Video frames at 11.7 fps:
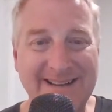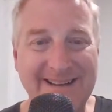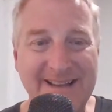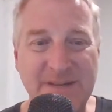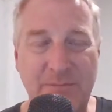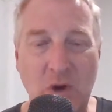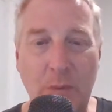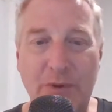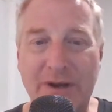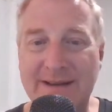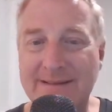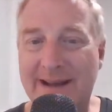it's
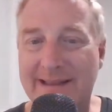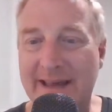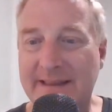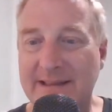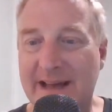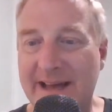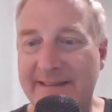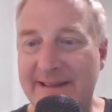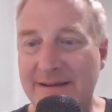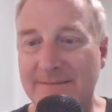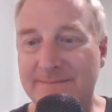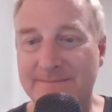appropriate. I like the lion
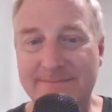there.